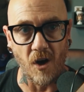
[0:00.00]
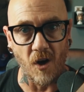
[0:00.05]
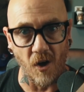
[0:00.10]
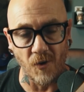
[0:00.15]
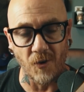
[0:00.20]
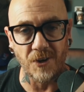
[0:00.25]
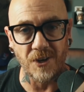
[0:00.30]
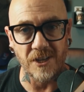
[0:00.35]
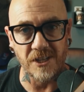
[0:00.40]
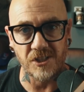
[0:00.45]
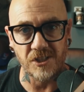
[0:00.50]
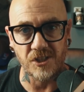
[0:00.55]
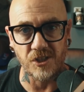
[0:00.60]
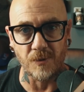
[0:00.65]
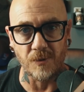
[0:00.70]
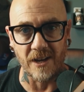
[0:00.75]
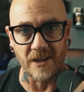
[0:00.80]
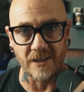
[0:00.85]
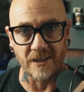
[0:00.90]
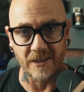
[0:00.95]
honest you
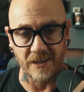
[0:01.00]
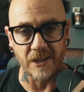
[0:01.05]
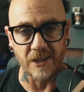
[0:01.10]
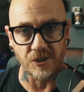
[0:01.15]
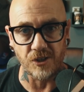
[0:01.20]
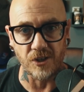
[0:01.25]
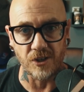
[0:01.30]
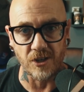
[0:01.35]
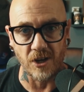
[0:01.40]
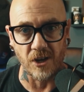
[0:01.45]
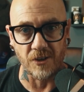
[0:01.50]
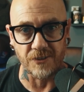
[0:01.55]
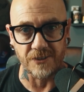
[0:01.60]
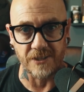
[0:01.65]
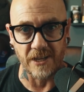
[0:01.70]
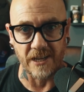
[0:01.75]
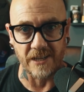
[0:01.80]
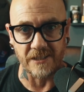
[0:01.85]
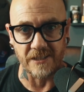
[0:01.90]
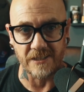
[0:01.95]
are in your
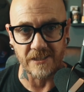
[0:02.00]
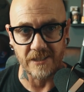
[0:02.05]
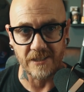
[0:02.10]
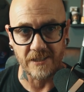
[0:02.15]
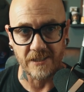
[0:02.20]
content.